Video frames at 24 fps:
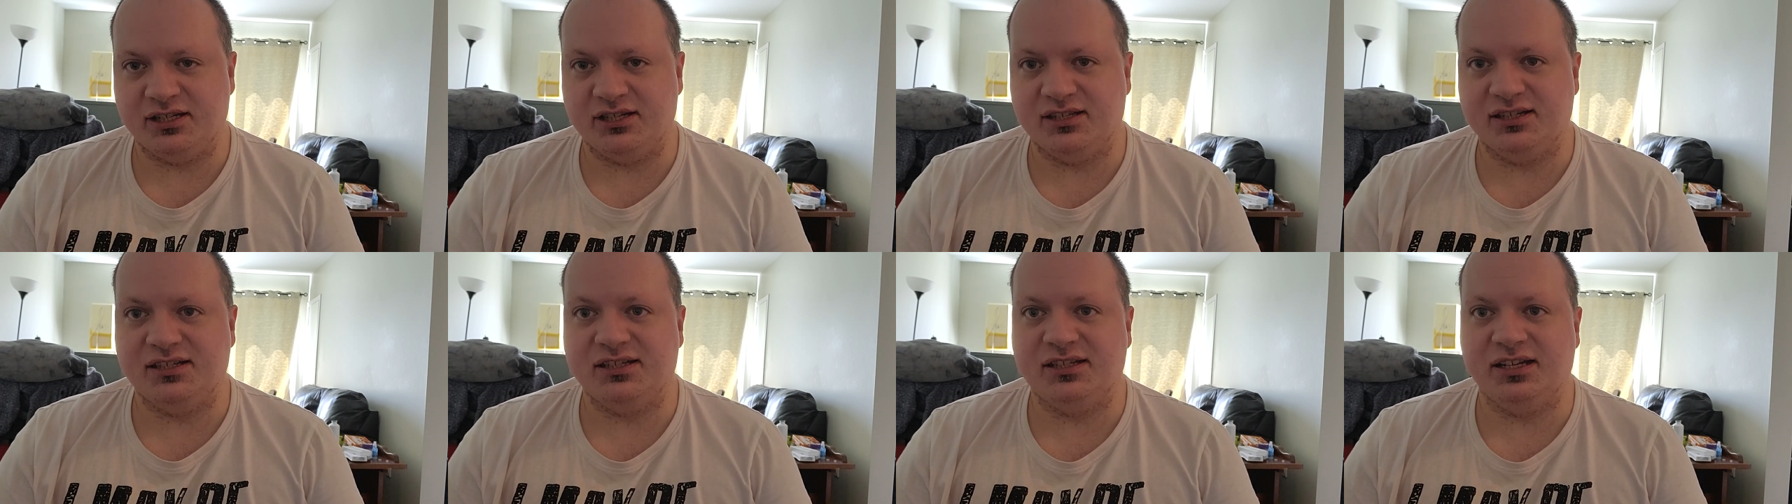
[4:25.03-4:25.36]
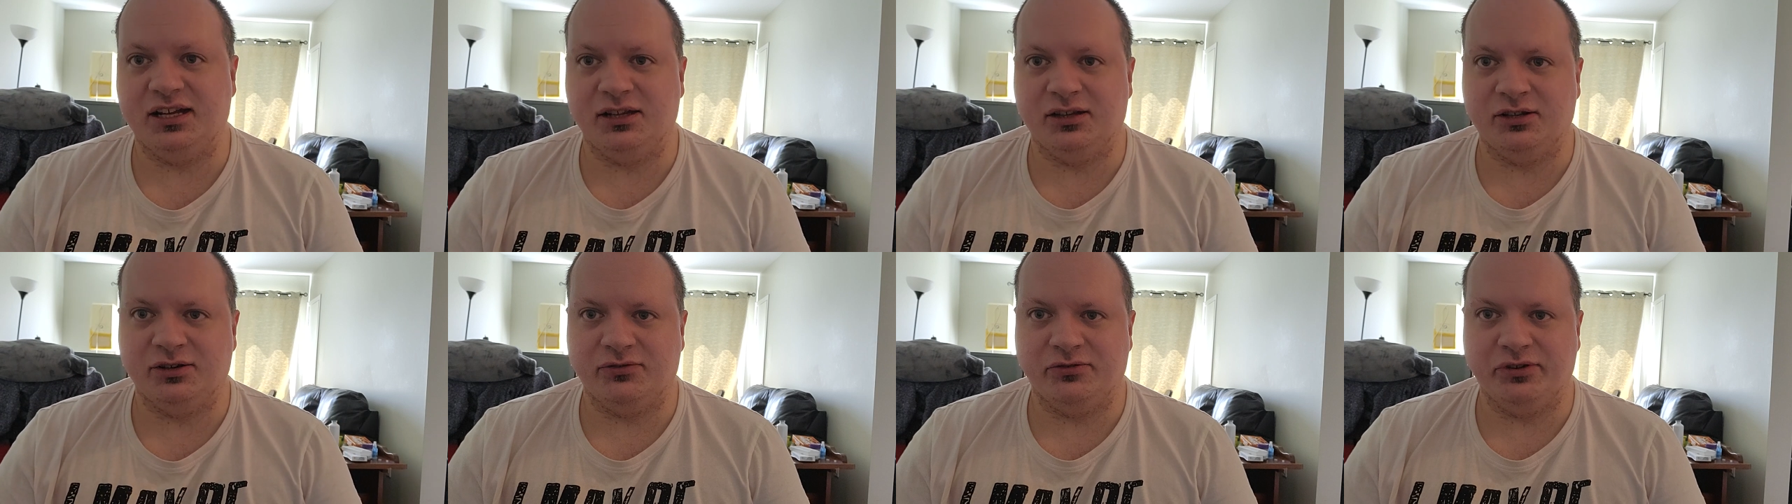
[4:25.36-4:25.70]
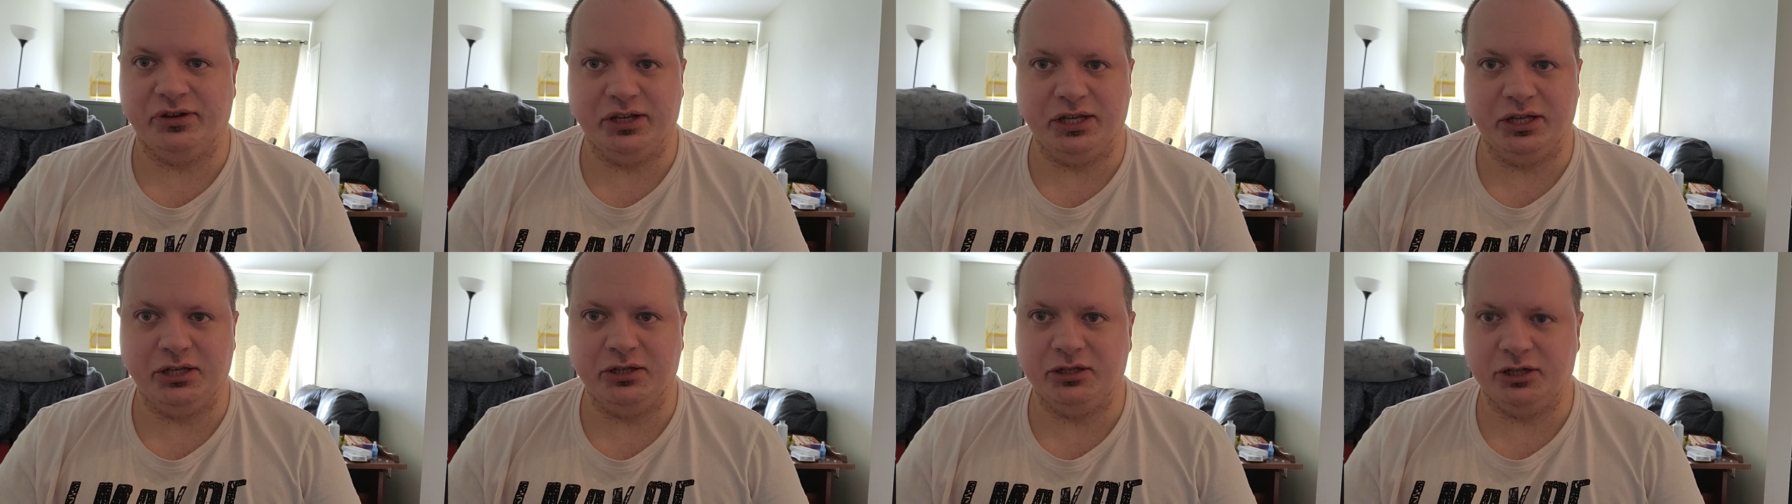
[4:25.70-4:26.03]
and
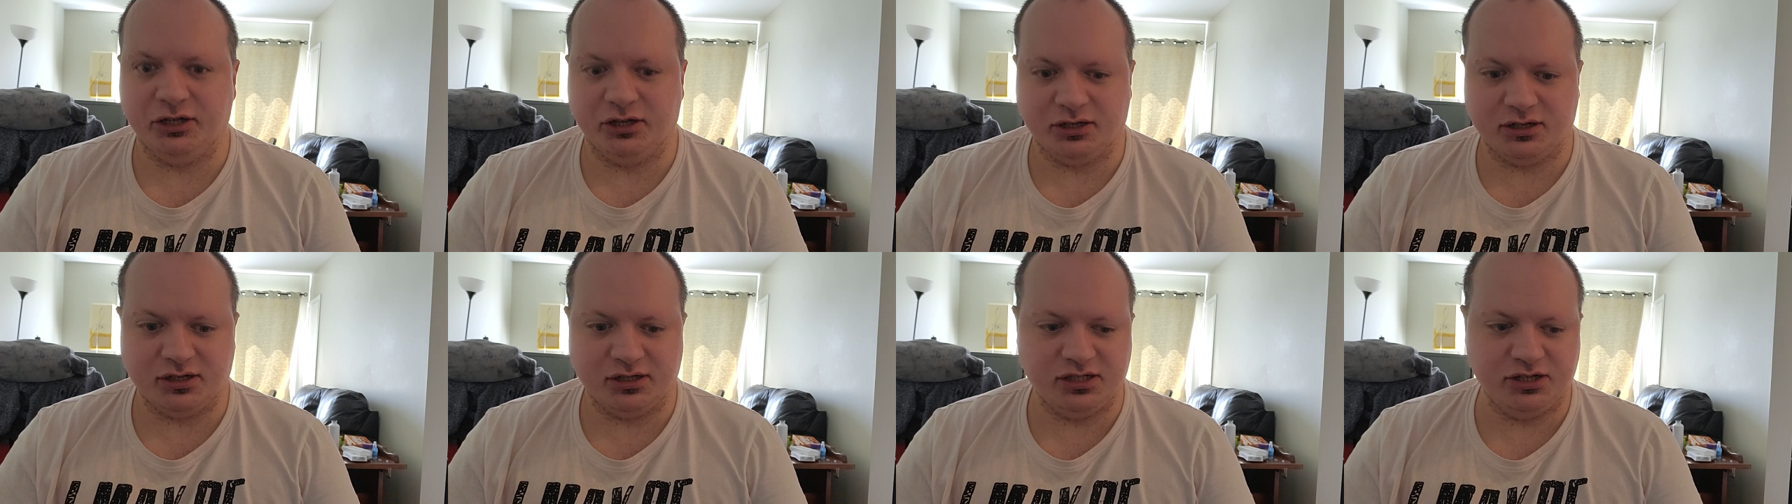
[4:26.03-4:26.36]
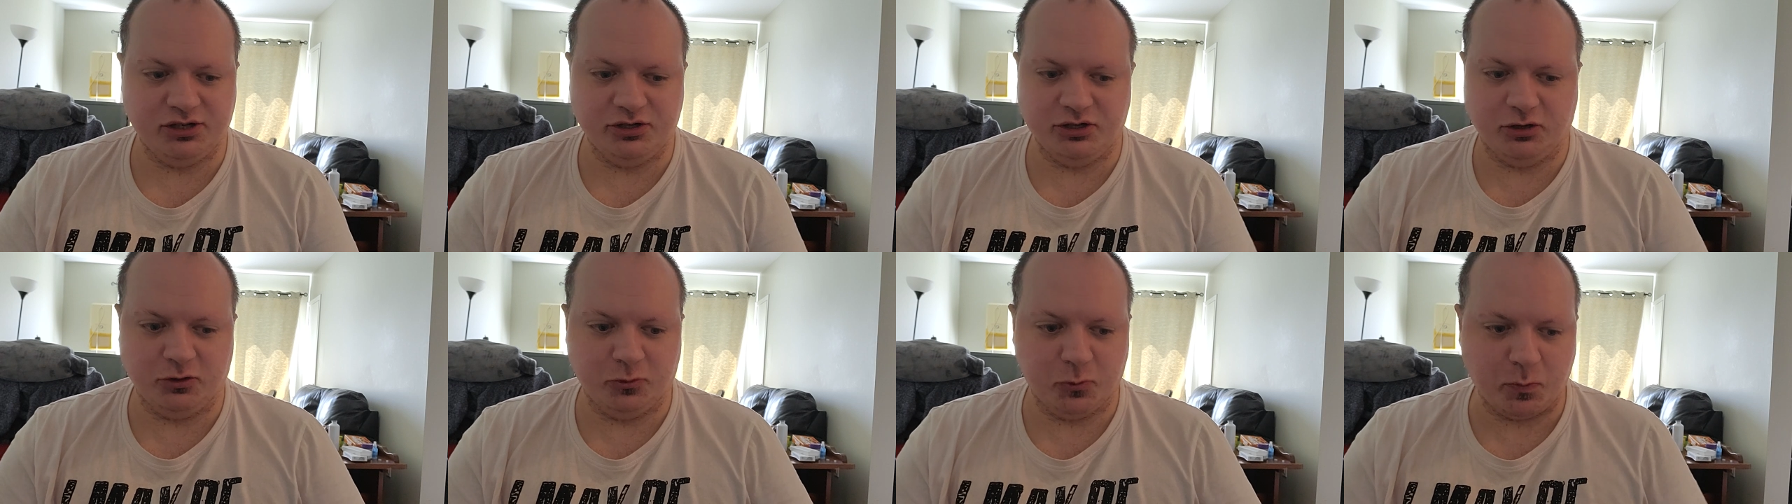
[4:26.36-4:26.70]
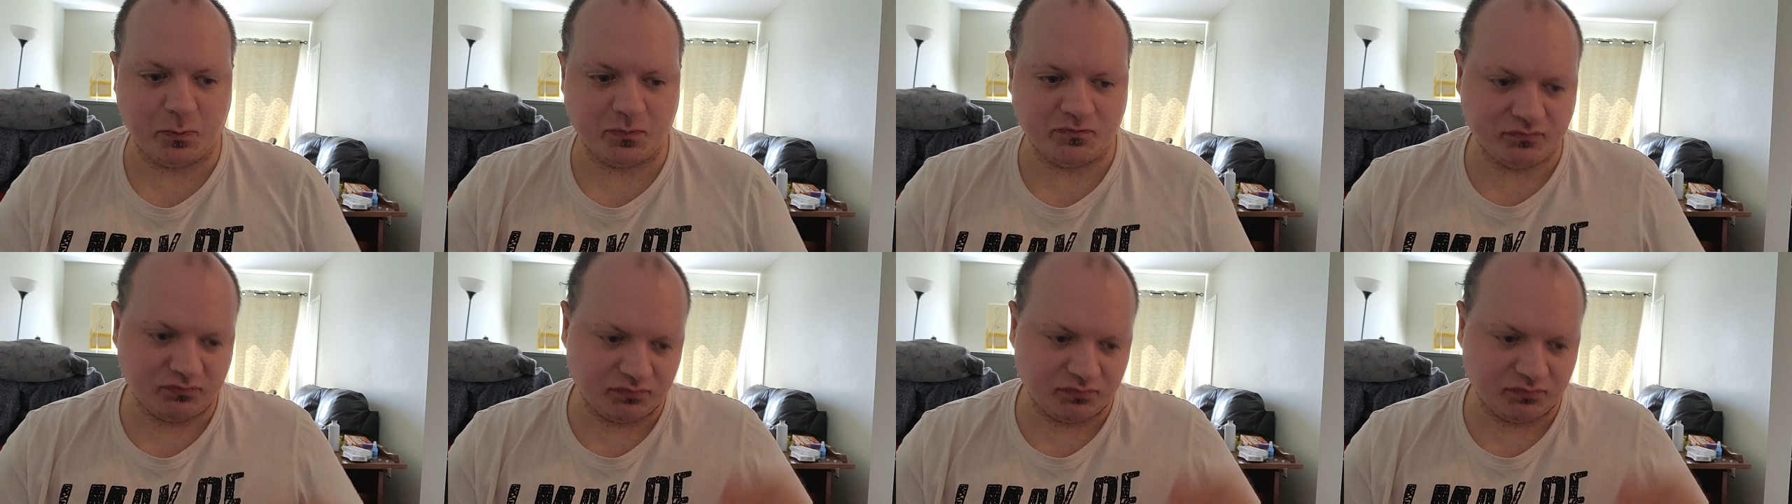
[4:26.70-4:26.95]
celery in there because, you know,